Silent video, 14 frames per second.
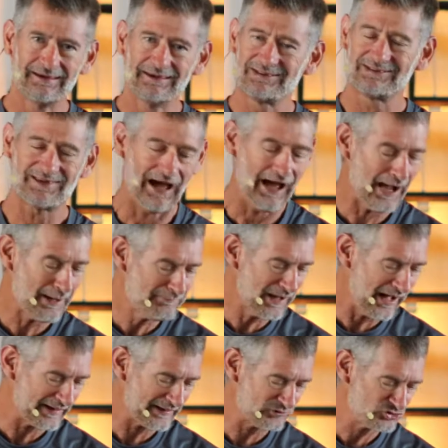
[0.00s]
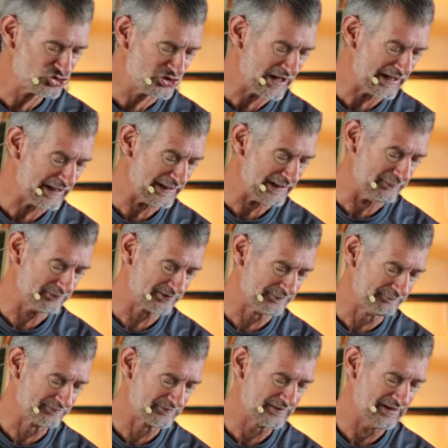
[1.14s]
He says, I'm not ashamed
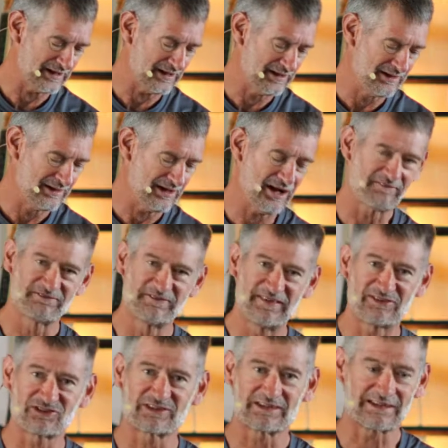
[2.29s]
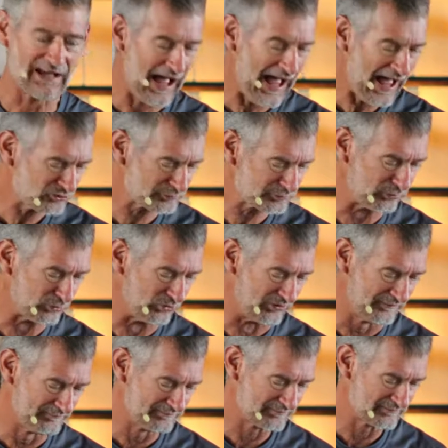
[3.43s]
of this
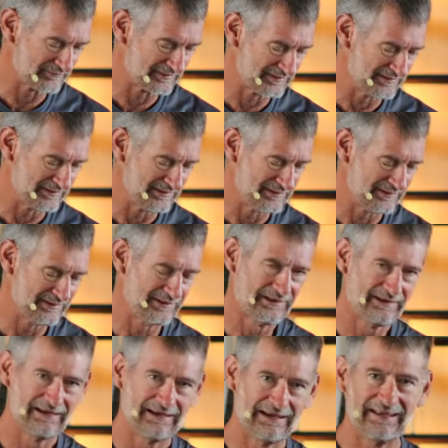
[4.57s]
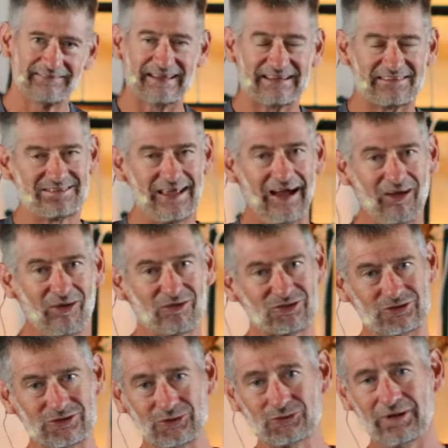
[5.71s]
gospel that
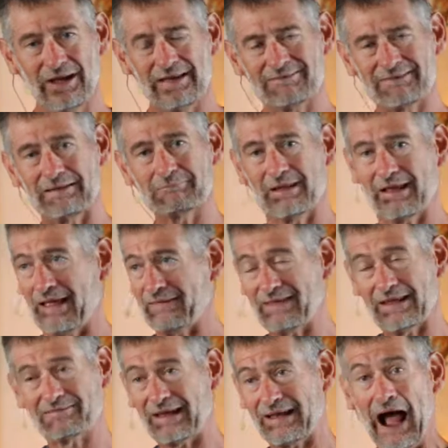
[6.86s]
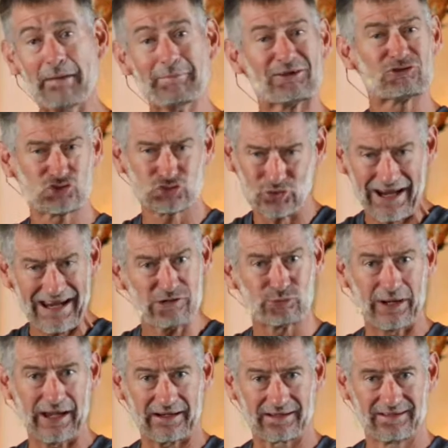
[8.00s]
tells you that I'm a train
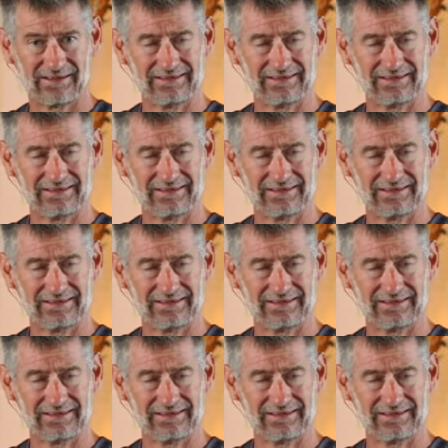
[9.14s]
wreck.